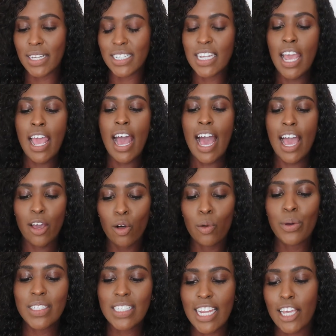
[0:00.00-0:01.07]
but I
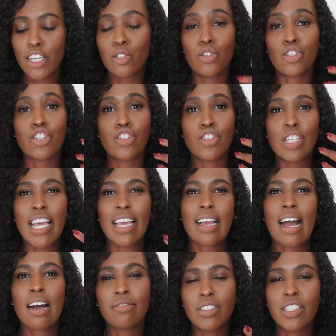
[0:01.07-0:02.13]
always like to like
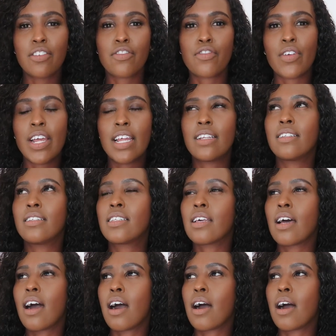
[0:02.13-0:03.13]
have different